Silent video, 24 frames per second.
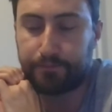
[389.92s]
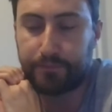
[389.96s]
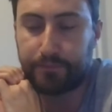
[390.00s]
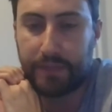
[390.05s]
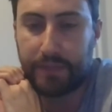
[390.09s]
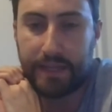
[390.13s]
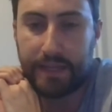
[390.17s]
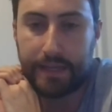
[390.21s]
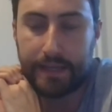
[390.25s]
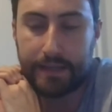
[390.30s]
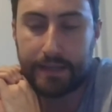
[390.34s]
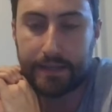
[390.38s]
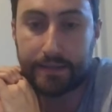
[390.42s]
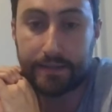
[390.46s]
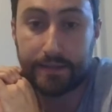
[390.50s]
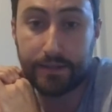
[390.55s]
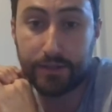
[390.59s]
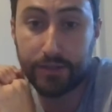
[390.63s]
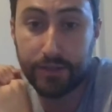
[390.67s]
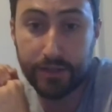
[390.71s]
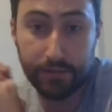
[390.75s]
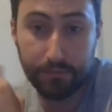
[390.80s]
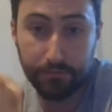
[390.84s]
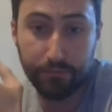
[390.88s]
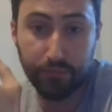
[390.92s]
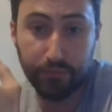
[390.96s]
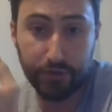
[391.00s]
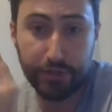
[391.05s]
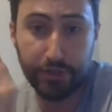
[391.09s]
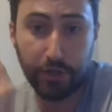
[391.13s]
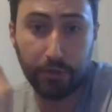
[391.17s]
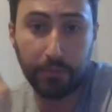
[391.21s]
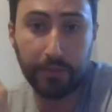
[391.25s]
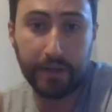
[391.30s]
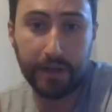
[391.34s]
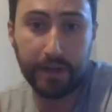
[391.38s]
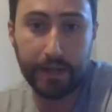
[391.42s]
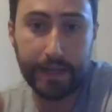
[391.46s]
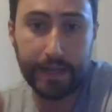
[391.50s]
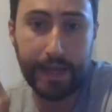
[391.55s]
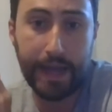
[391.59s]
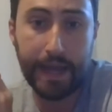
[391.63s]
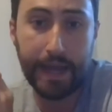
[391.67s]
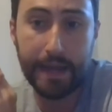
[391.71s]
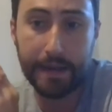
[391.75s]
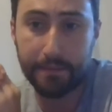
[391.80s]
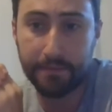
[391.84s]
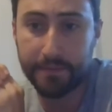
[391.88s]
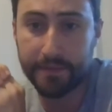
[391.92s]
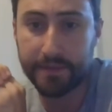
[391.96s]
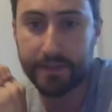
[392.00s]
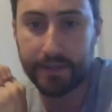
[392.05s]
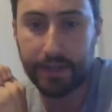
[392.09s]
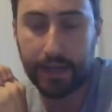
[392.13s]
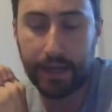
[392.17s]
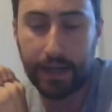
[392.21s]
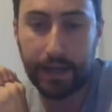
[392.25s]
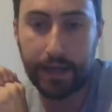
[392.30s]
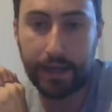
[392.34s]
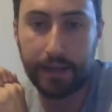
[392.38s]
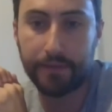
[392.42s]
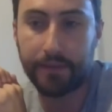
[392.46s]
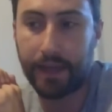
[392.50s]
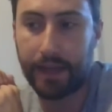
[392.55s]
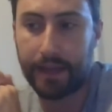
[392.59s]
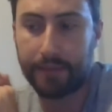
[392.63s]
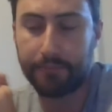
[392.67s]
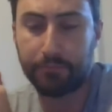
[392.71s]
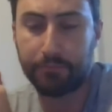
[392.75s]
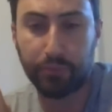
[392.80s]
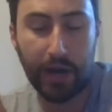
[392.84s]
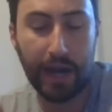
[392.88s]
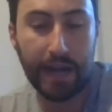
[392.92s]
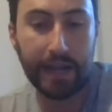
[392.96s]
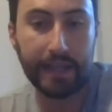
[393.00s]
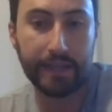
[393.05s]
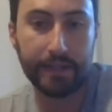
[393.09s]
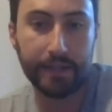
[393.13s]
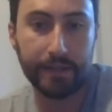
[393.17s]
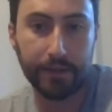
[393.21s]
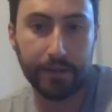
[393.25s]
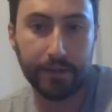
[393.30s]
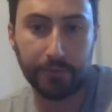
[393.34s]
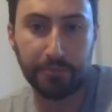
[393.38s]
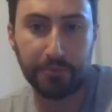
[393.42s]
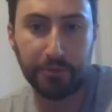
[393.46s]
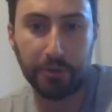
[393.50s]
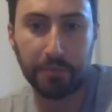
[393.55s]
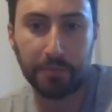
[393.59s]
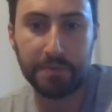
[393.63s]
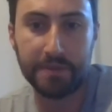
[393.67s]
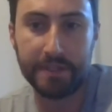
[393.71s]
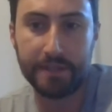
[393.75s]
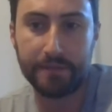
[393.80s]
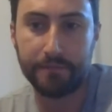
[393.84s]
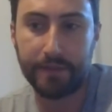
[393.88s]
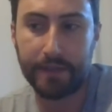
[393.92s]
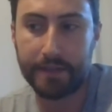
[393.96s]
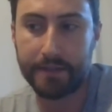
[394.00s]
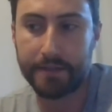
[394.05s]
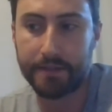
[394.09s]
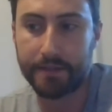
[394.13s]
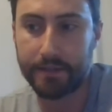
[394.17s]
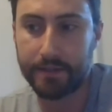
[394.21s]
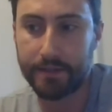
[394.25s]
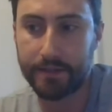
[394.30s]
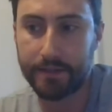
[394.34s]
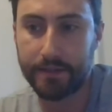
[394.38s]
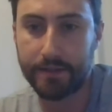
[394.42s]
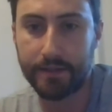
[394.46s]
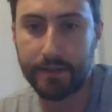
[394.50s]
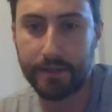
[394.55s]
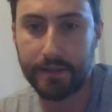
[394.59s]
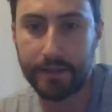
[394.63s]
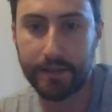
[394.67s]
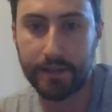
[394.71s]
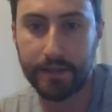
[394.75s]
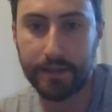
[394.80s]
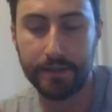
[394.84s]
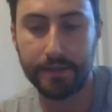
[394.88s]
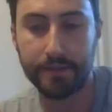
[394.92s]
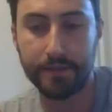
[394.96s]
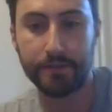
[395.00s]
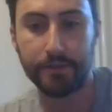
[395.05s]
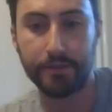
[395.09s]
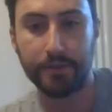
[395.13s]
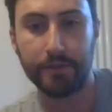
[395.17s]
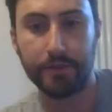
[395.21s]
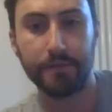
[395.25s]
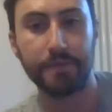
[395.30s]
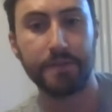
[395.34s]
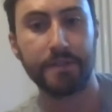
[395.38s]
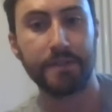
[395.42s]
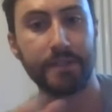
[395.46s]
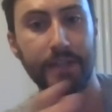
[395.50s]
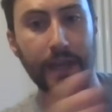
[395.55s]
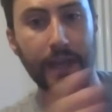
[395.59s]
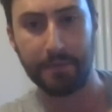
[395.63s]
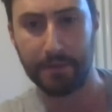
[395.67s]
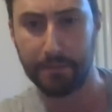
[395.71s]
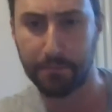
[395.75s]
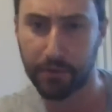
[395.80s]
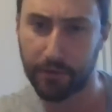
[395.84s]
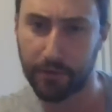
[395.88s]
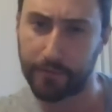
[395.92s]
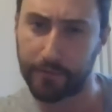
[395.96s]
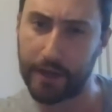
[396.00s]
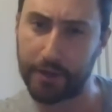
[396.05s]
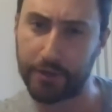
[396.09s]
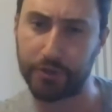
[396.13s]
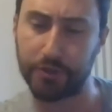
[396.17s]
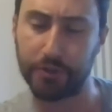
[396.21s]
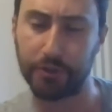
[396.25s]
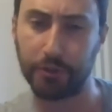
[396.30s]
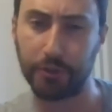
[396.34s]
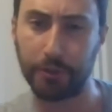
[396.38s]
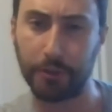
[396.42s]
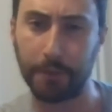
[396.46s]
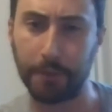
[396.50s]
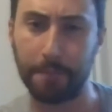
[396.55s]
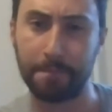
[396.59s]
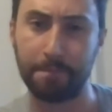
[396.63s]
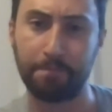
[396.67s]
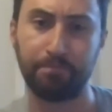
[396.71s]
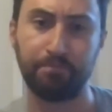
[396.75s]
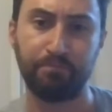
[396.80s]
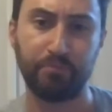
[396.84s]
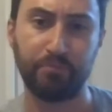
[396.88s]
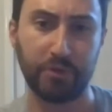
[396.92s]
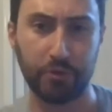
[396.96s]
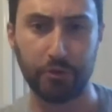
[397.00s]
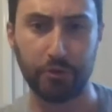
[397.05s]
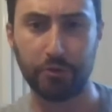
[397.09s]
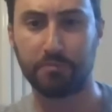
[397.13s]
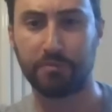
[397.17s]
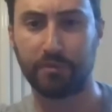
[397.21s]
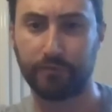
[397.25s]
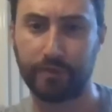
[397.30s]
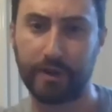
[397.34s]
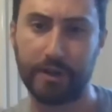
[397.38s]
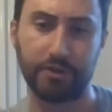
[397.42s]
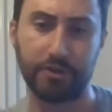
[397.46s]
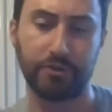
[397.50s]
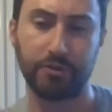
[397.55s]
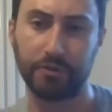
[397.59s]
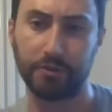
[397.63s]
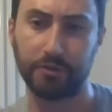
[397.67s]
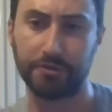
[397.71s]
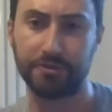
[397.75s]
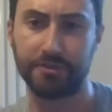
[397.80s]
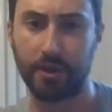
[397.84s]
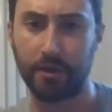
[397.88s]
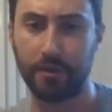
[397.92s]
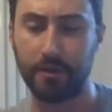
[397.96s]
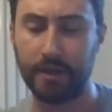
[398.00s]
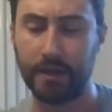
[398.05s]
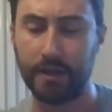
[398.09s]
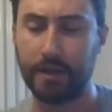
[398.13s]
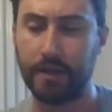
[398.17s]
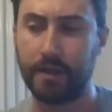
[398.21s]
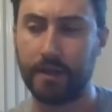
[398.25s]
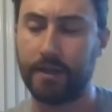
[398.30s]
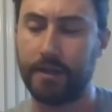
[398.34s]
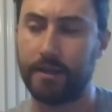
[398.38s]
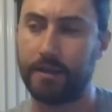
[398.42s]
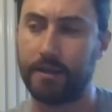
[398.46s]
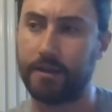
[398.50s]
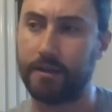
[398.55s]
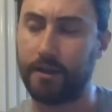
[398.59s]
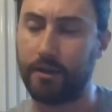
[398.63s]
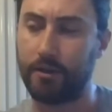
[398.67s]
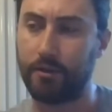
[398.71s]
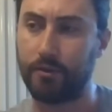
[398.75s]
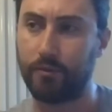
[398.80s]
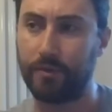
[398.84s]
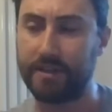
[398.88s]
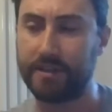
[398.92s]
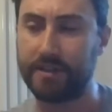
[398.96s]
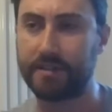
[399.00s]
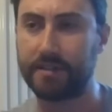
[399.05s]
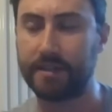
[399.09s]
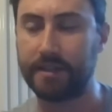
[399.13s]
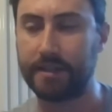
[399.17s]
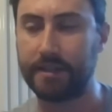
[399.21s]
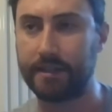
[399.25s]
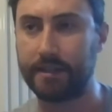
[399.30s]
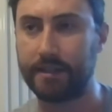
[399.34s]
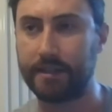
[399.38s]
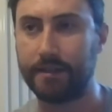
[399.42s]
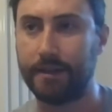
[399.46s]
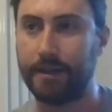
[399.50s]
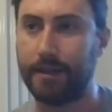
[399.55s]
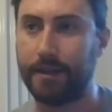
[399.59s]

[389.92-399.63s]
is predominantly aimed at that bracket of property investors that is sort of semi-professional to professional. So, you know, we see